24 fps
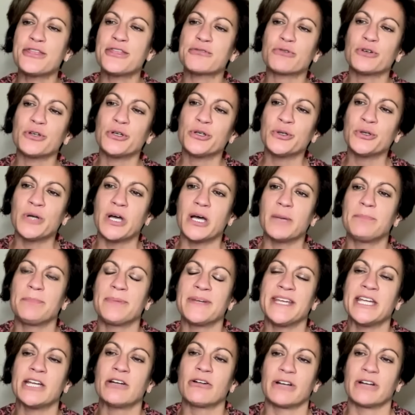through a
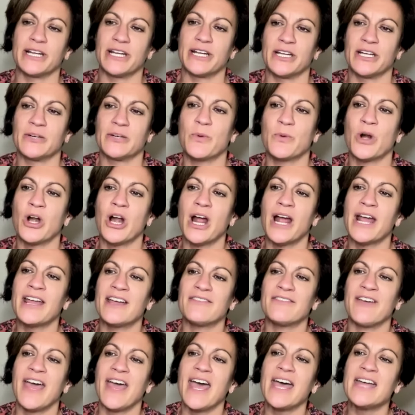period where I
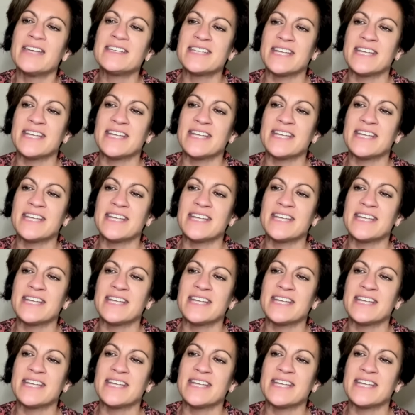have had